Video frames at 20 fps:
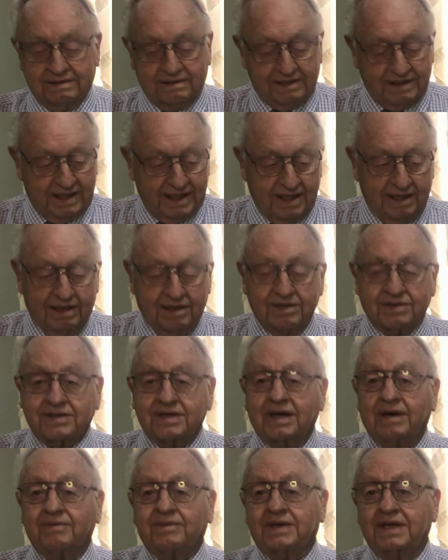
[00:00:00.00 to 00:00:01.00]
Get her
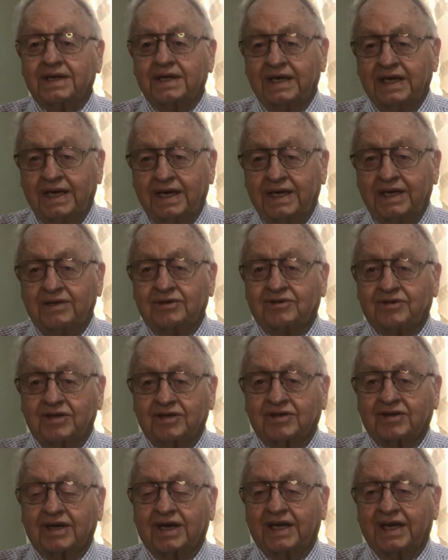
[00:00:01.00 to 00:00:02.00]
something to eat.
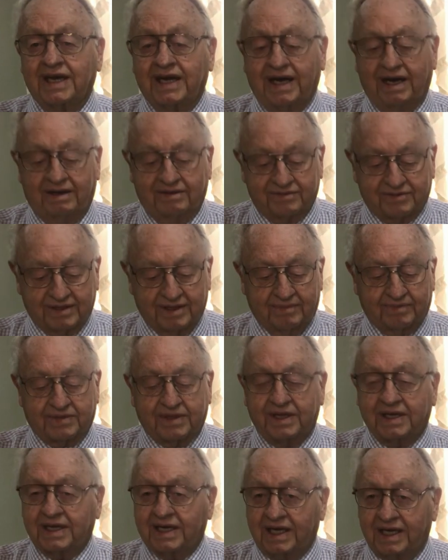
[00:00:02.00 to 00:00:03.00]
She's got to have
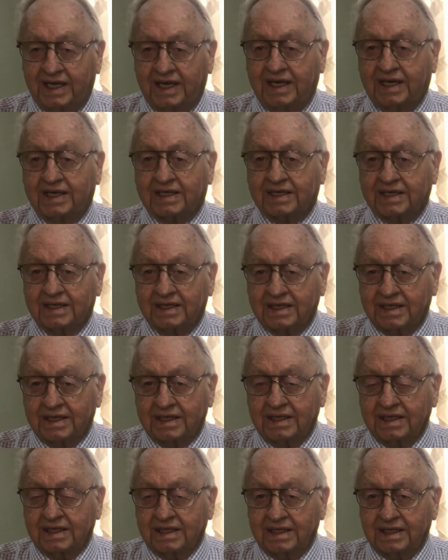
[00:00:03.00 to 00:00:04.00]
something to eat.
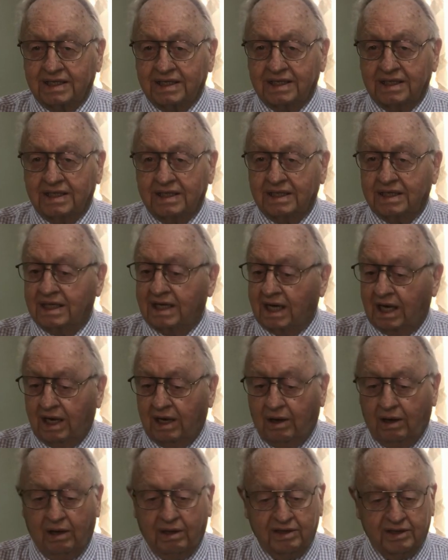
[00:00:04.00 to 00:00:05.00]

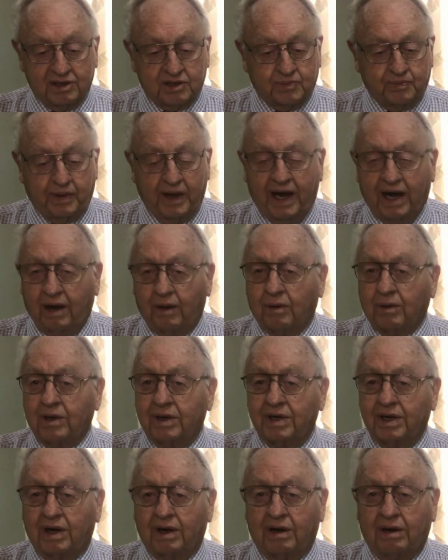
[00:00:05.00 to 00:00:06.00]
All this power
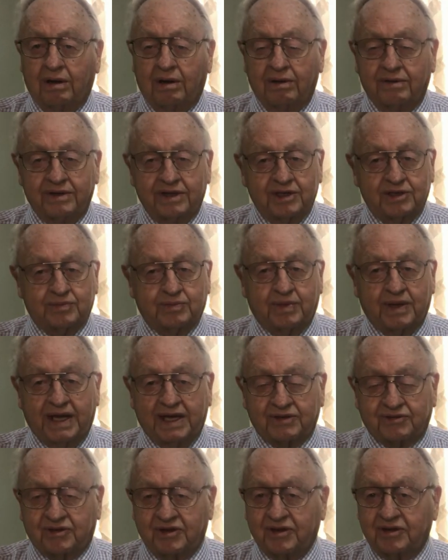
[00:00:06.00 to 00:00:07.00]
and all these
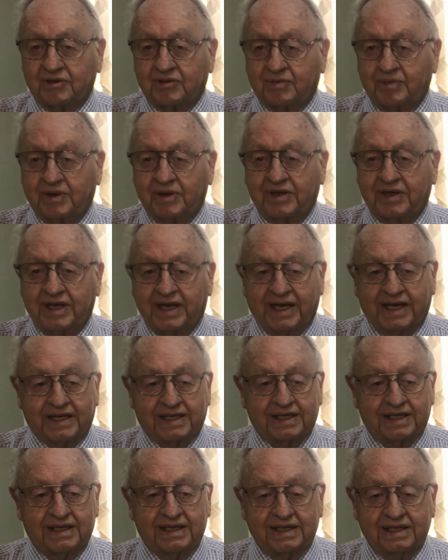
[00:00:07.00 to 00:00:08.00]
blessings, but
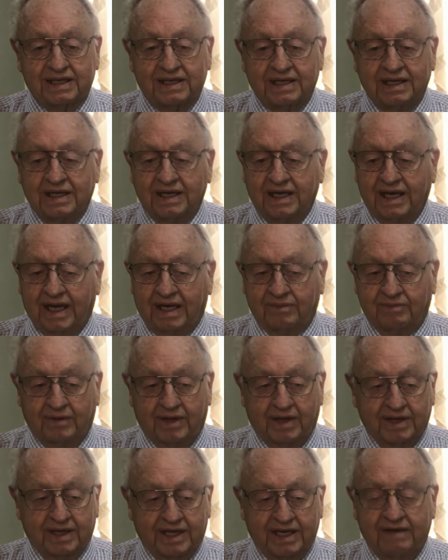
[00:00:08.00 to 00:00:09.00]
yet, and
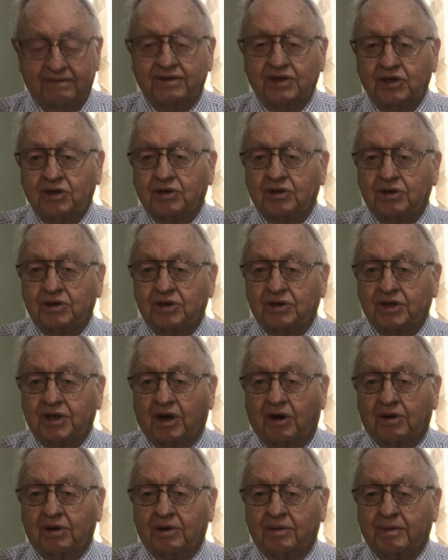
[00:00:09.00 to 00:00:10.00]
we're giving you your
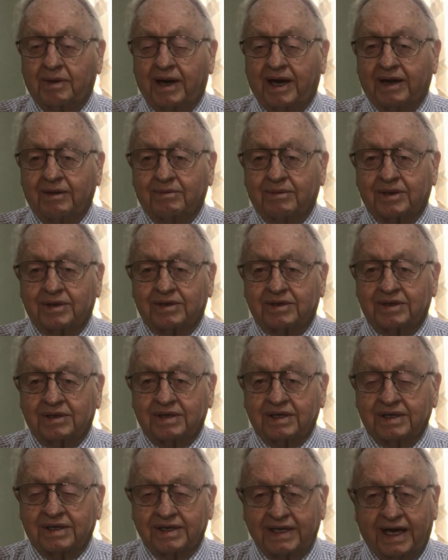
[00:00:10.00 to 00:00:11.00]
daughter back, but
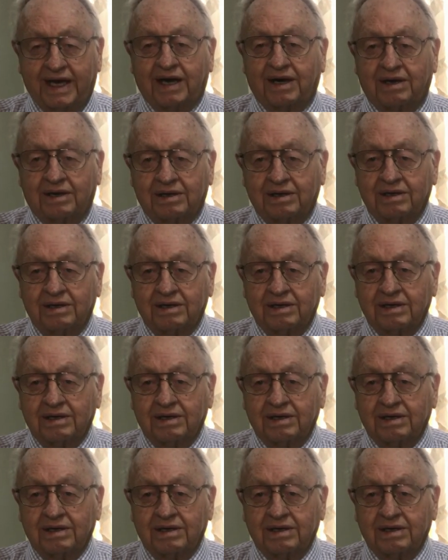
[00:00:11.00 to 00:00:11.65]
now